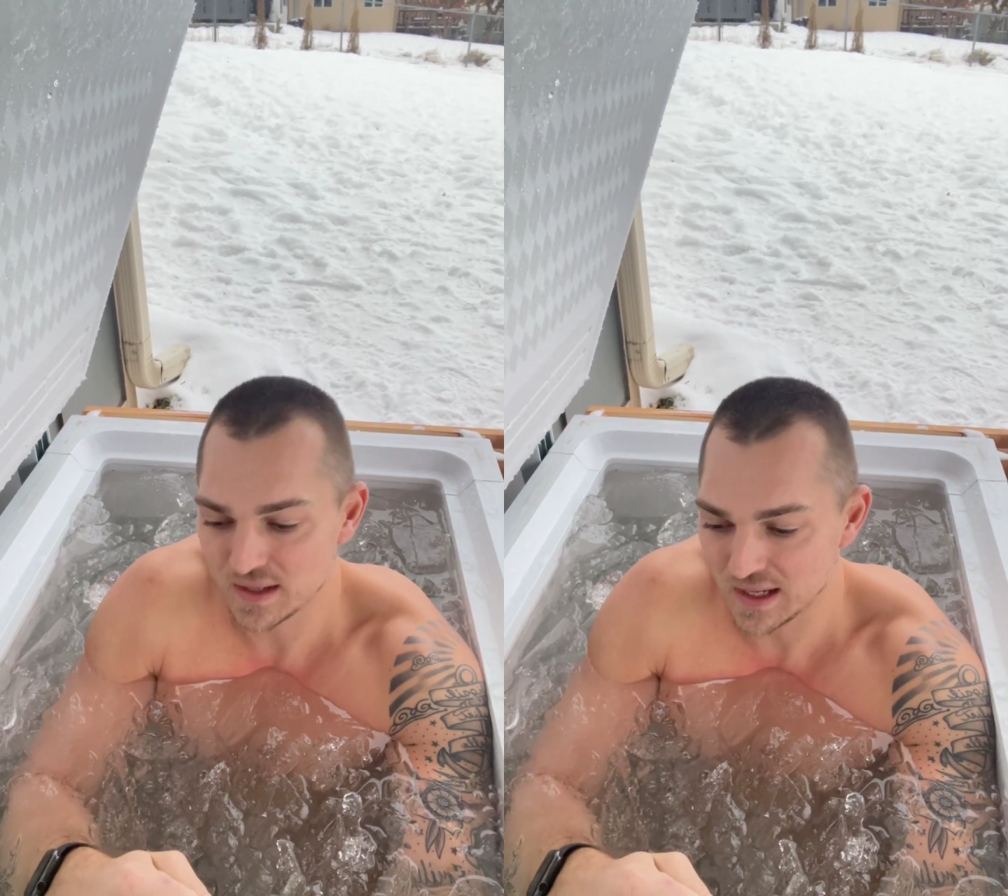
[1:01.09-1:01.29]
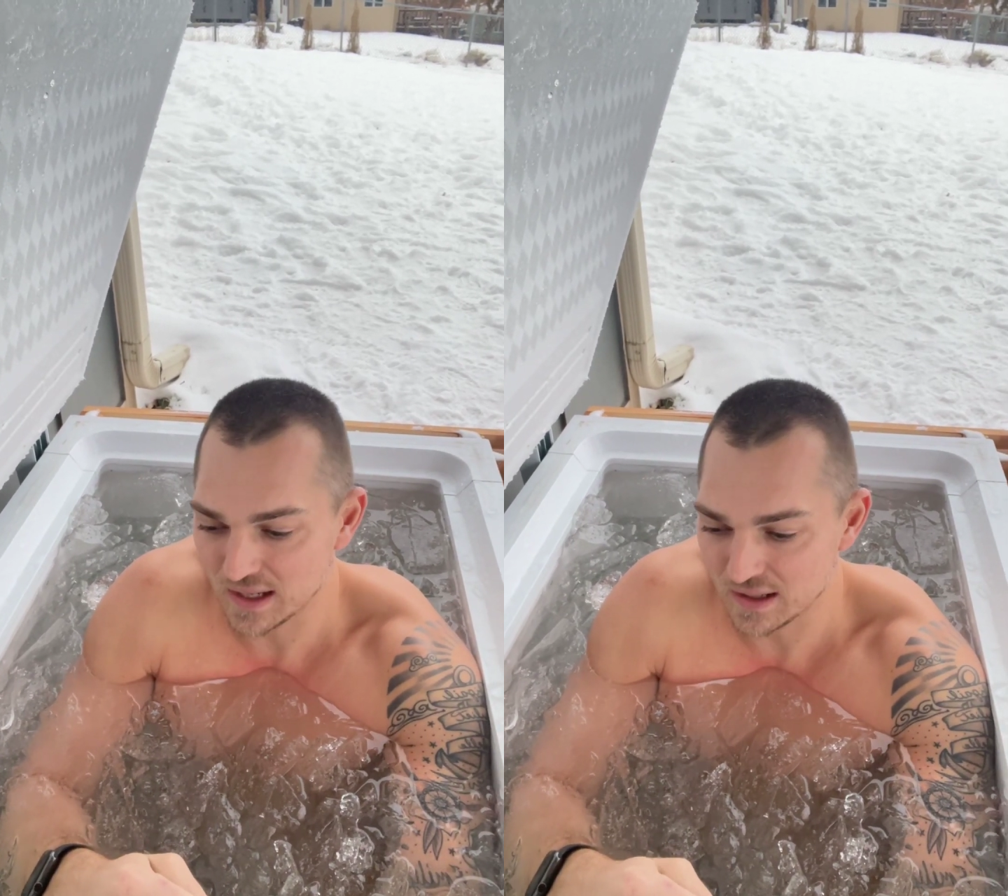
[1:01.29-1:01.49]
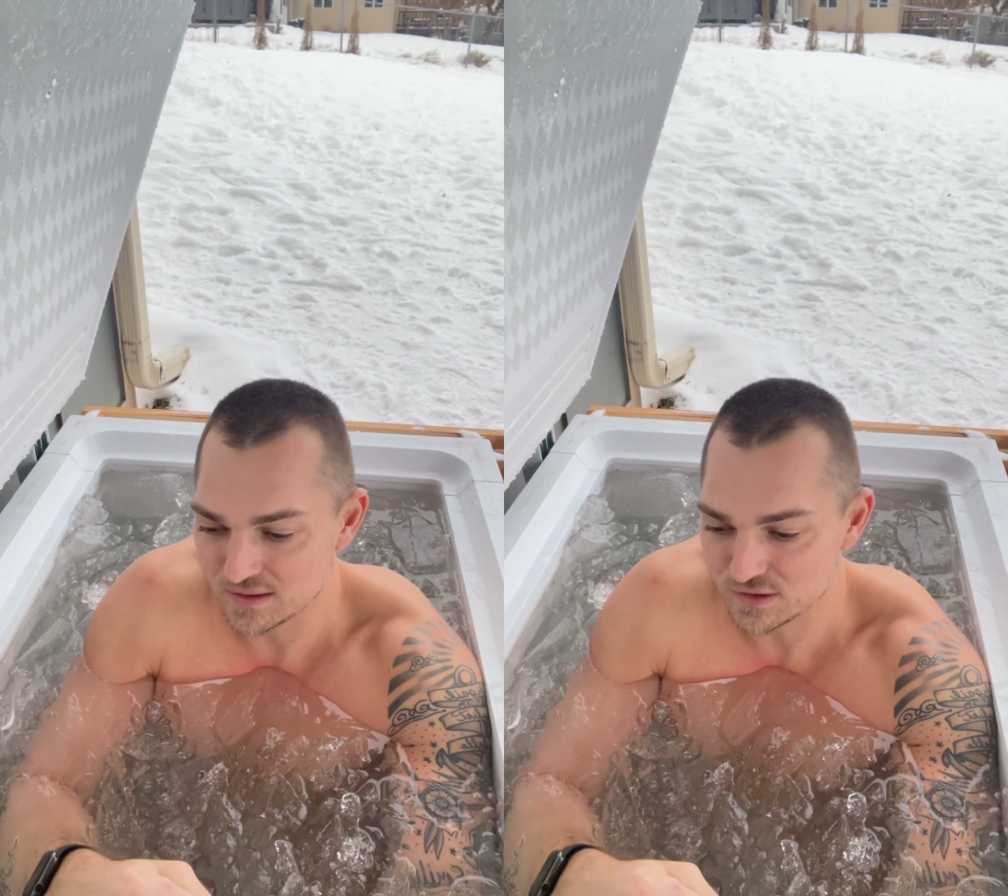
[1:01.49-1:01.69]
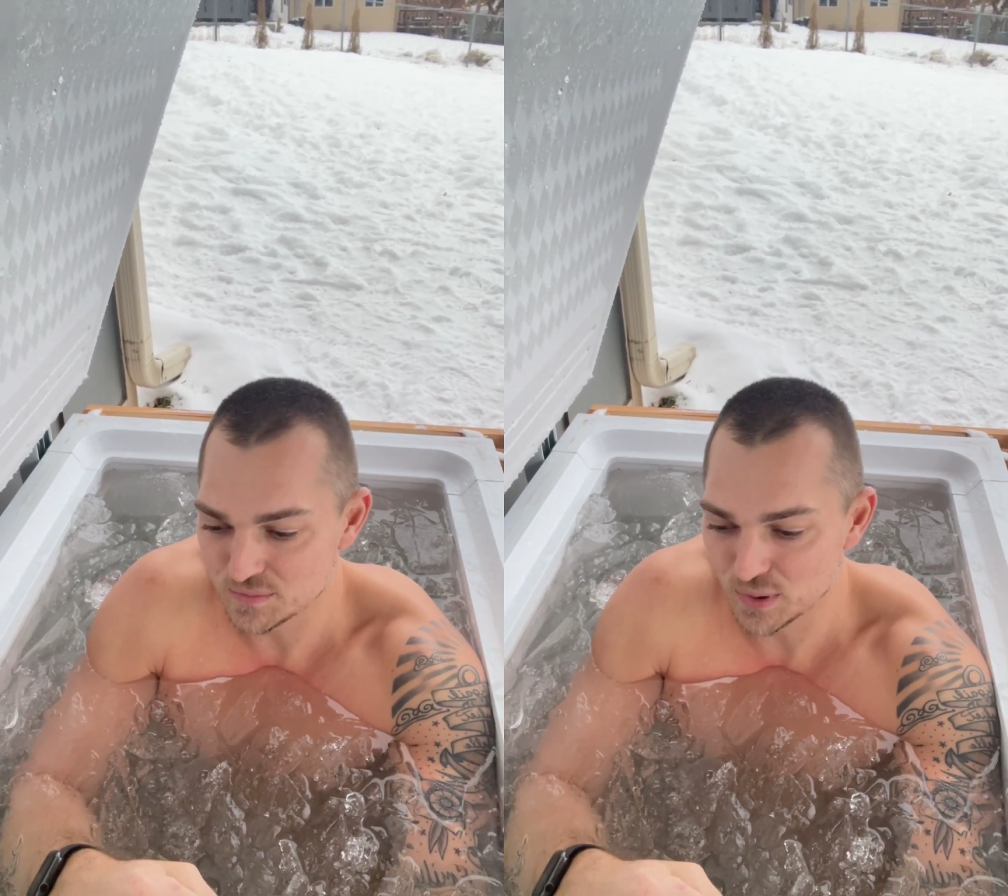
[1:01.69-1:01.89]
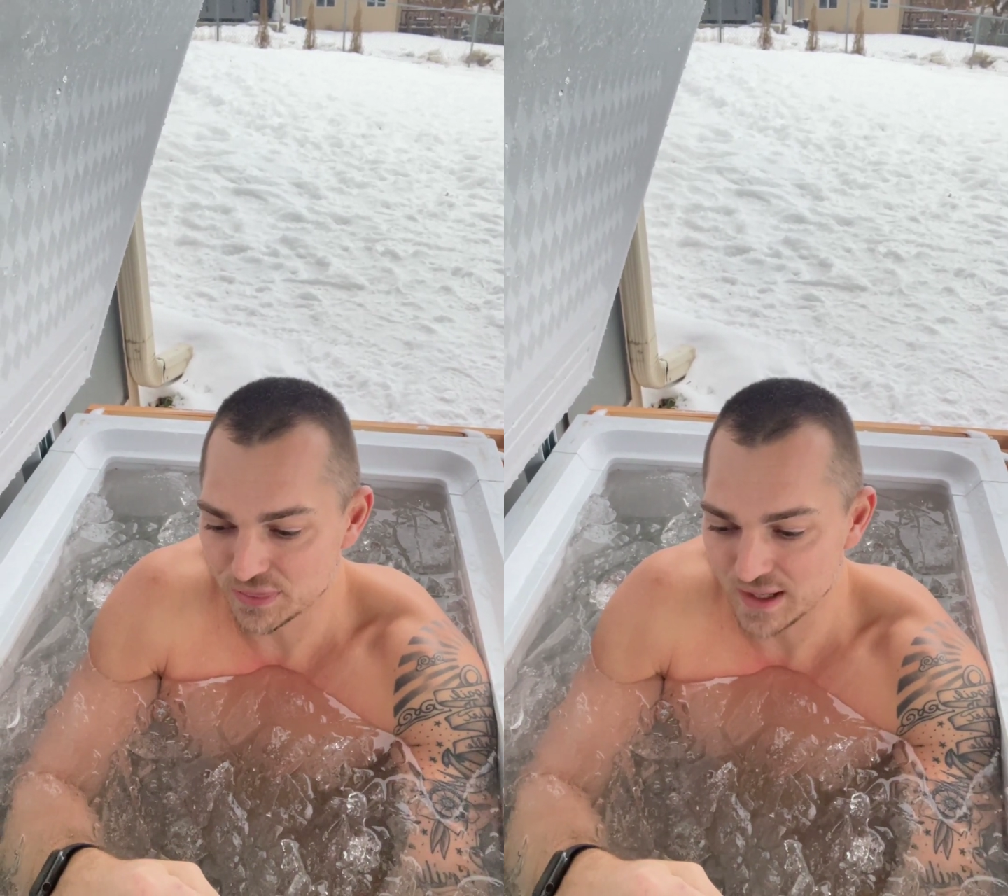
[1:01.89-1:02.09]
And so you
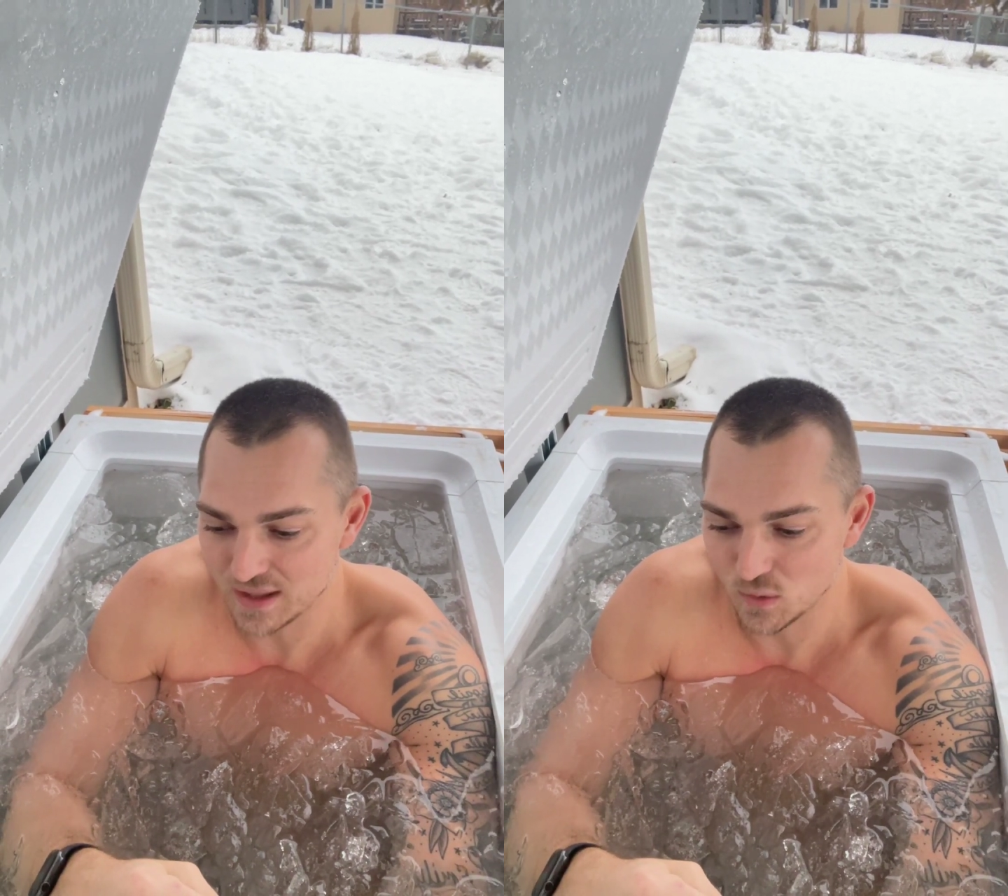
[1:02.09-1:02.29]
put that in the